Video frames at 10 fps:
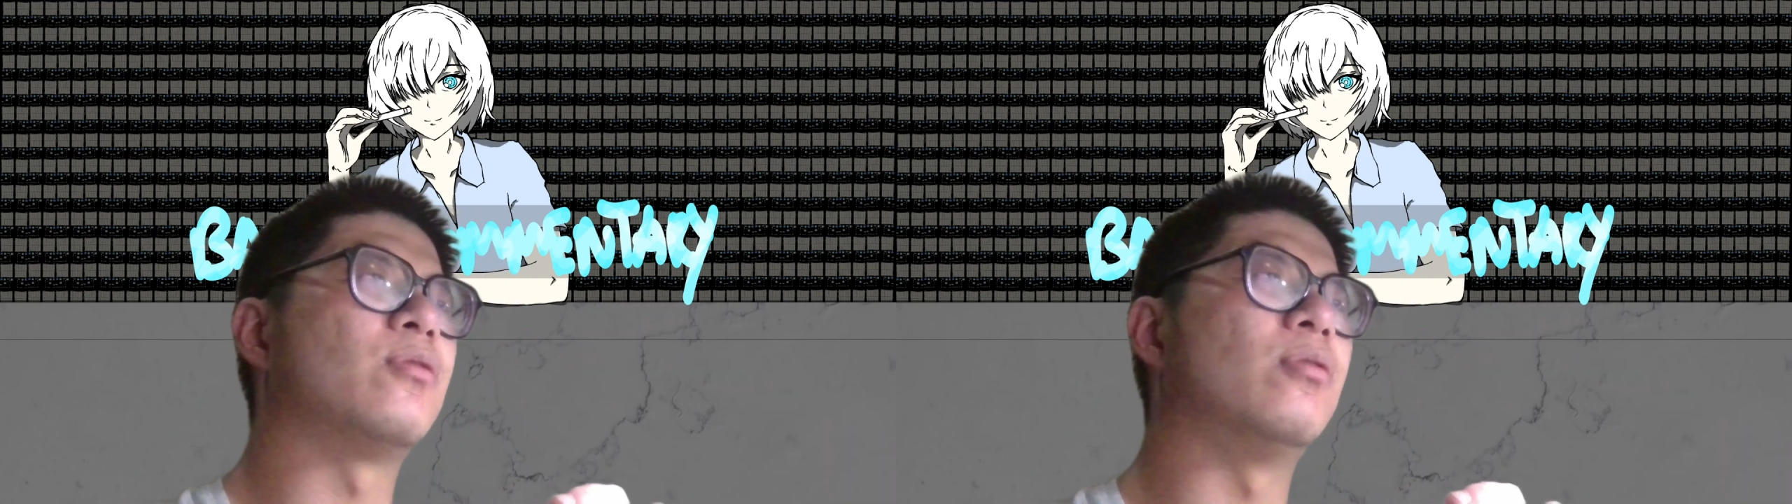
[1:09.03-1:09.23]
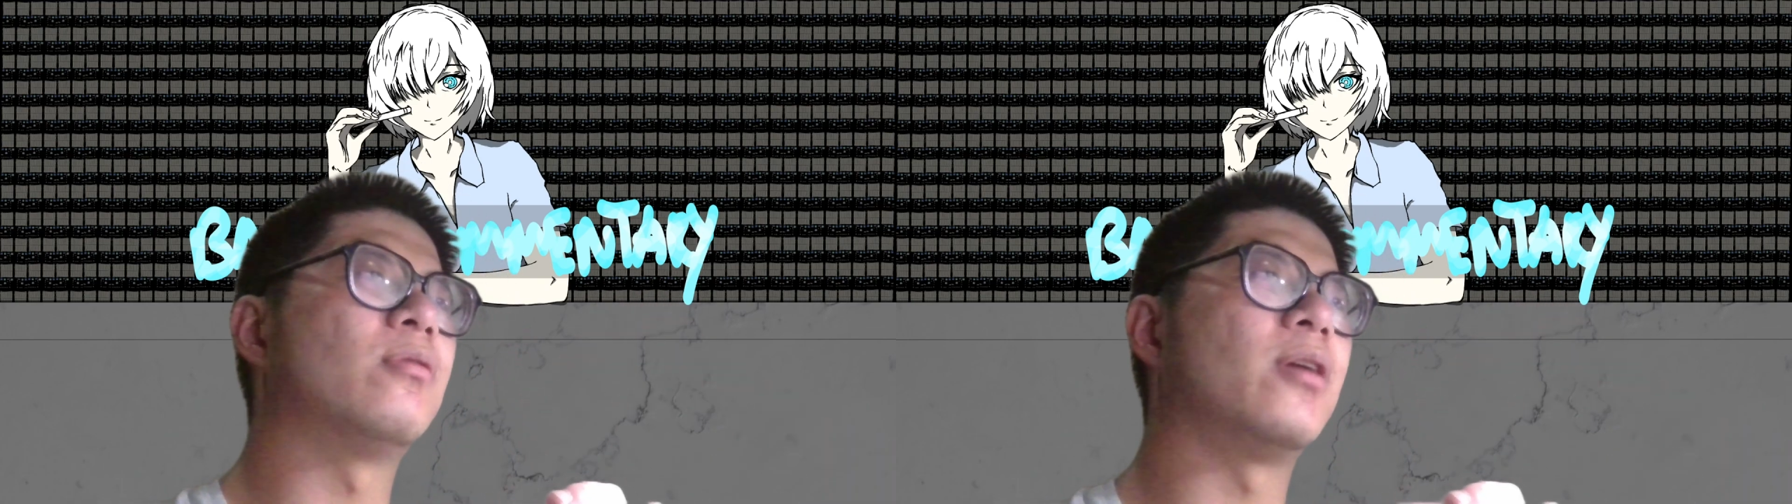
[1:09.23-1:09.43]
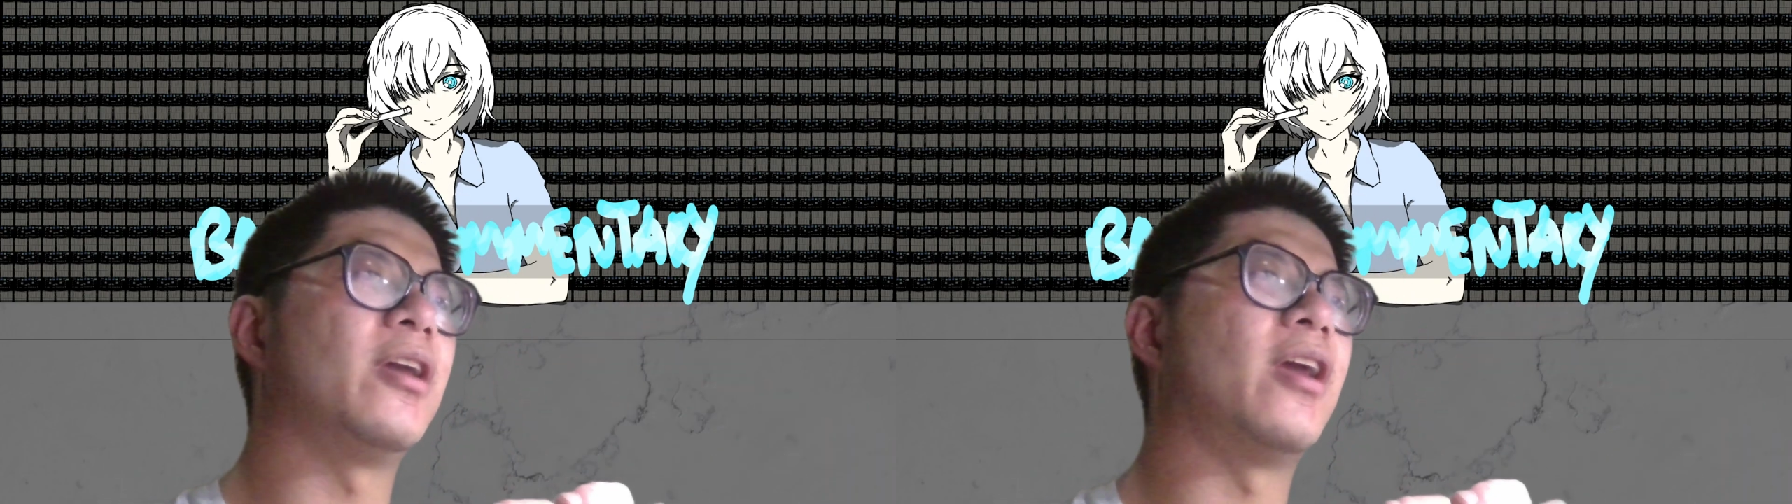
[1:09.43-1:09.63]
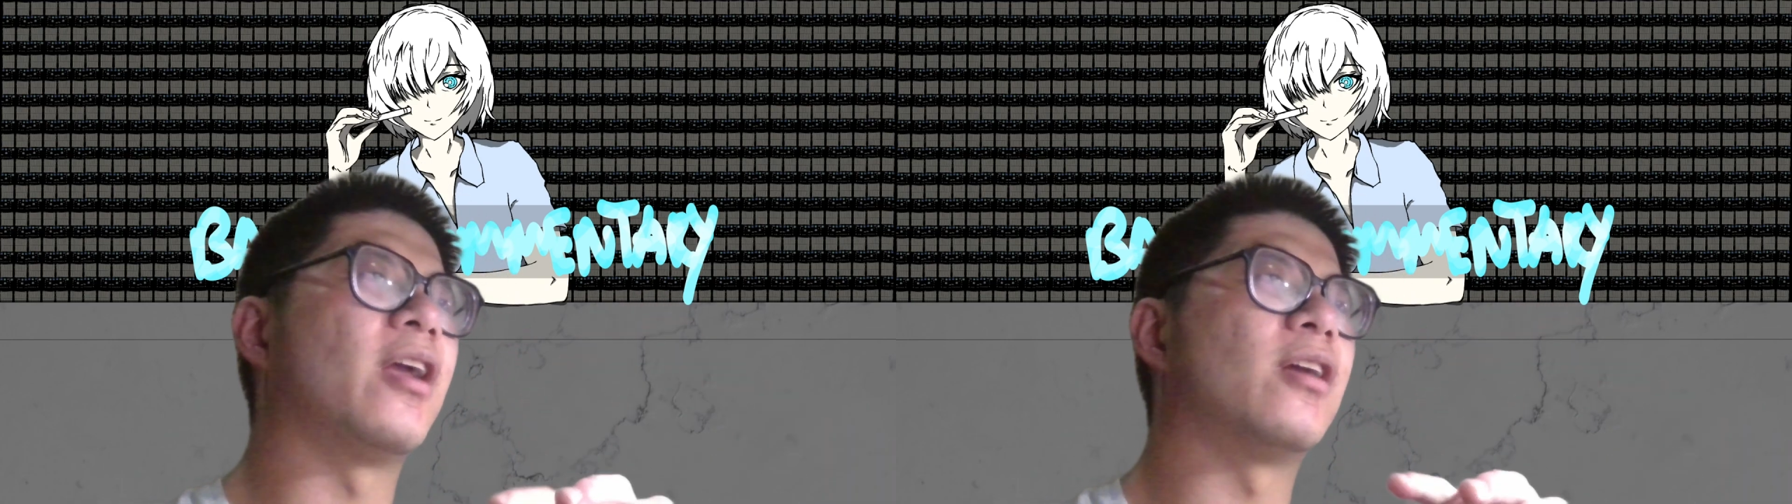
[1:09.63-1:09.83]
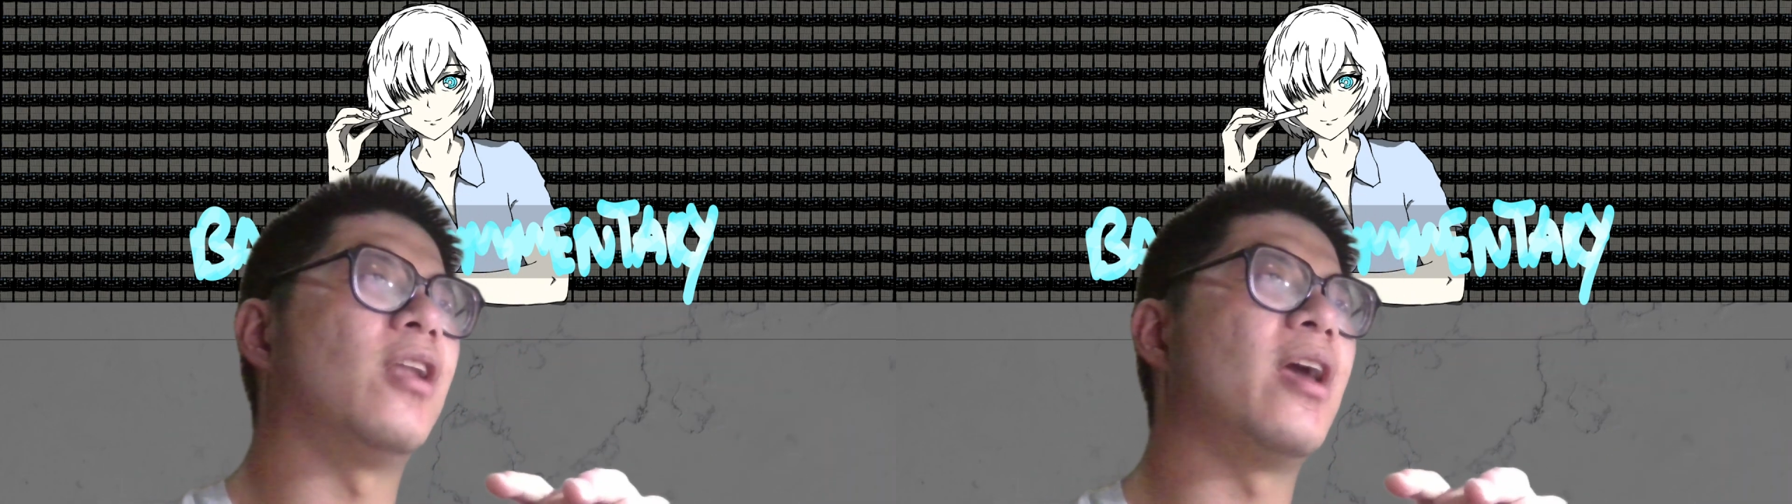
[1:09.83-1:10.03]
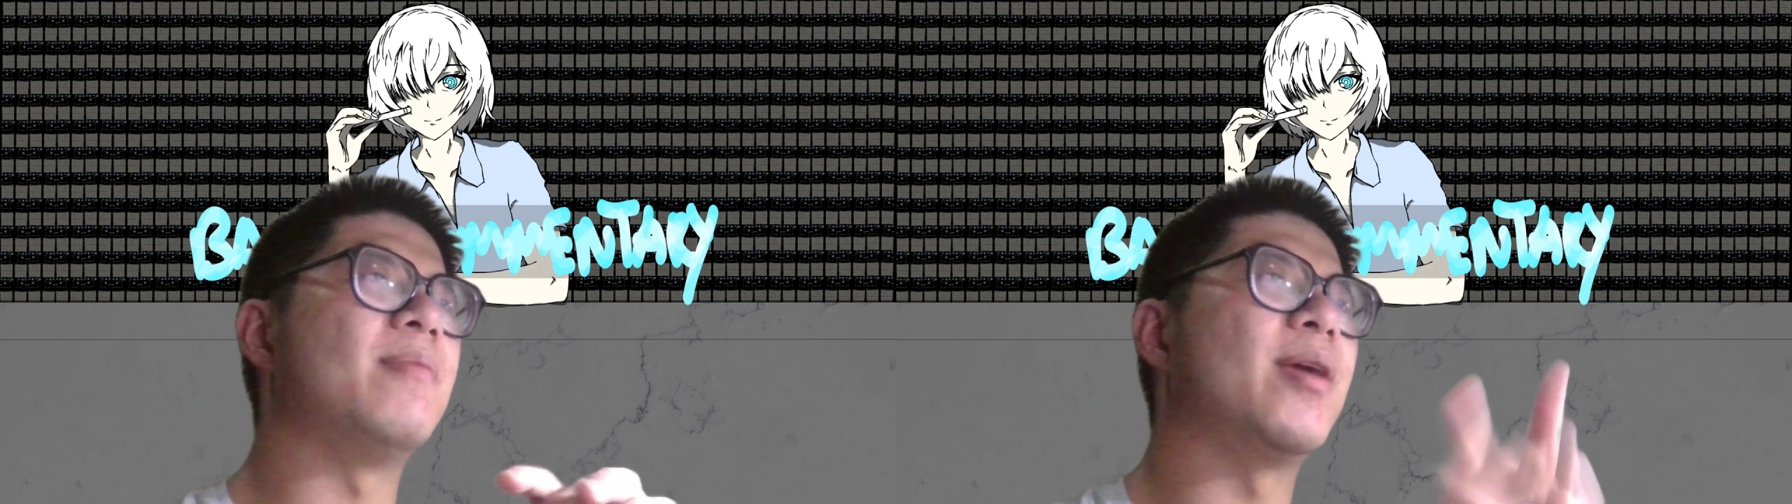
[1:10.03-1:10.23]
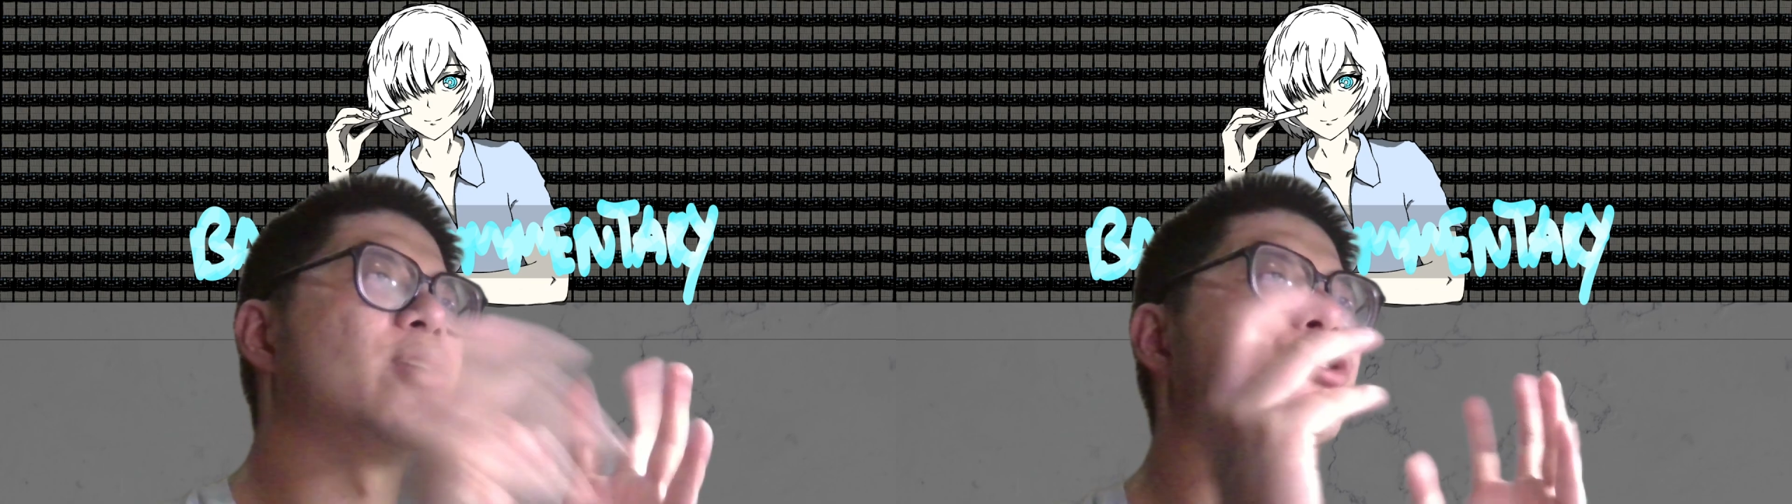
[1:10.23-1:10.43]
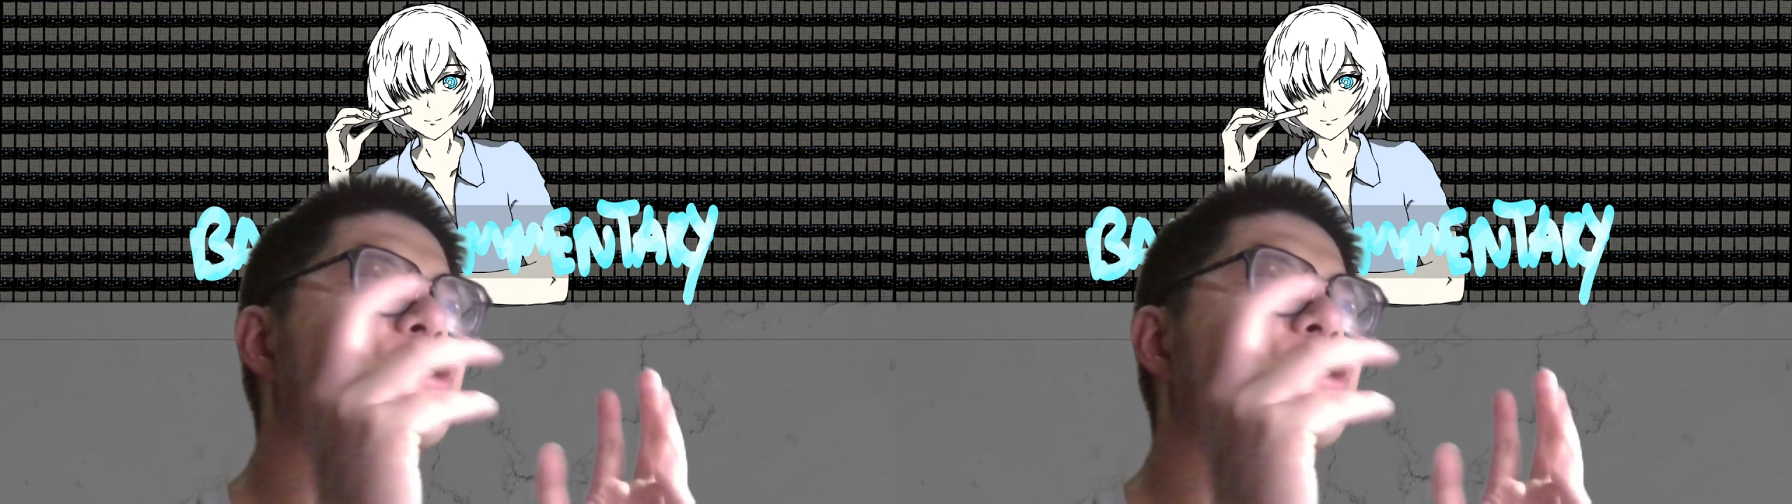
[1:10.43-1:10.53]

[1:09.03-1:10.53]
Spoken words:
cookie and claiming